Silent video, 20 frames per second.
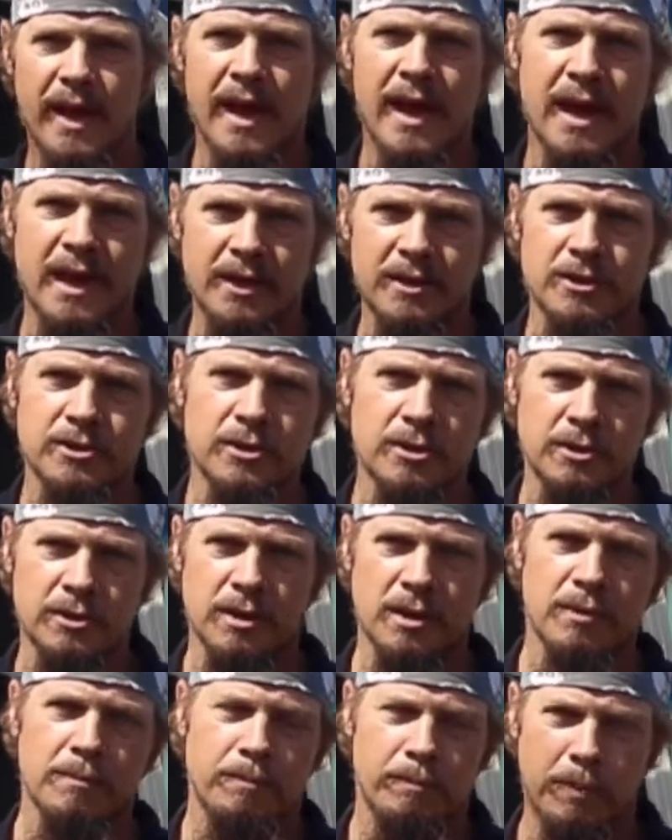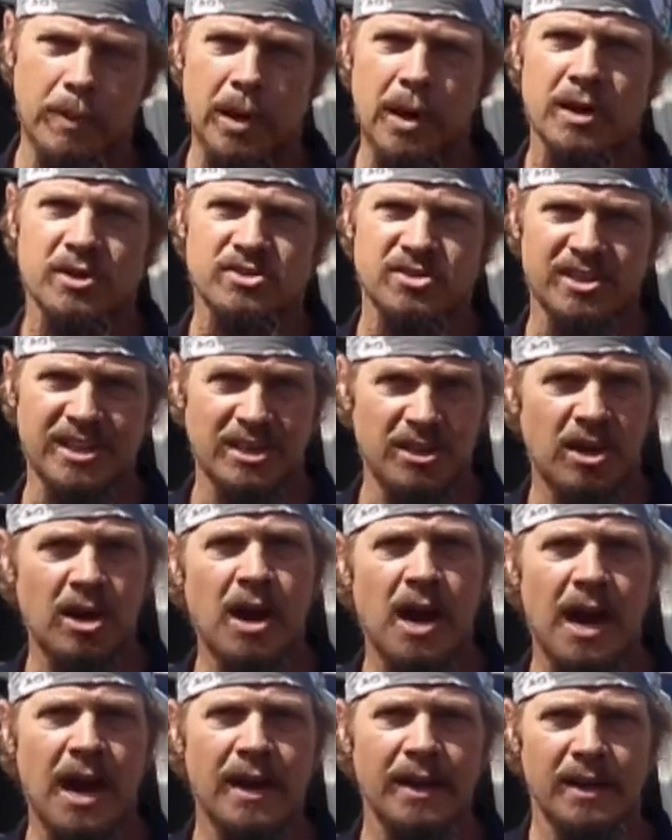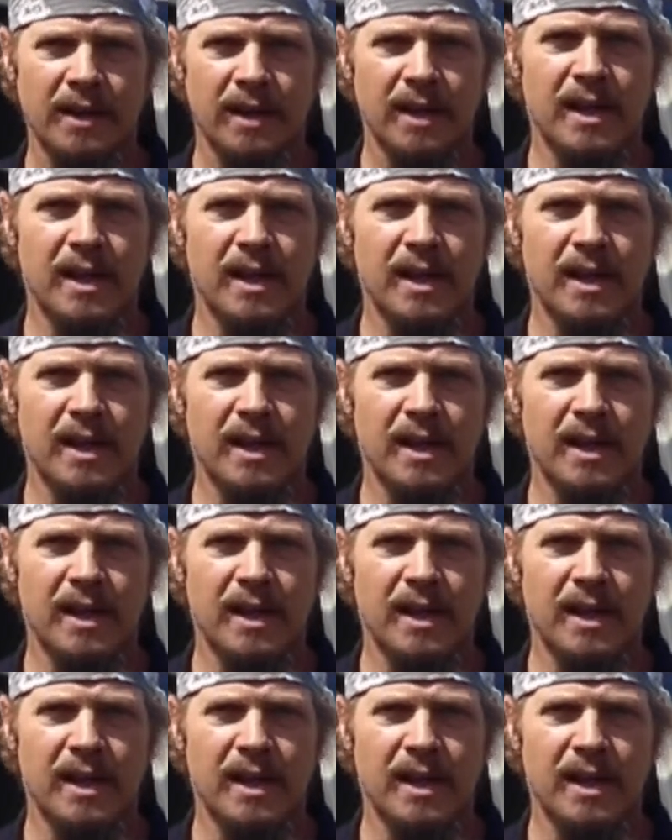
and your parts get hot.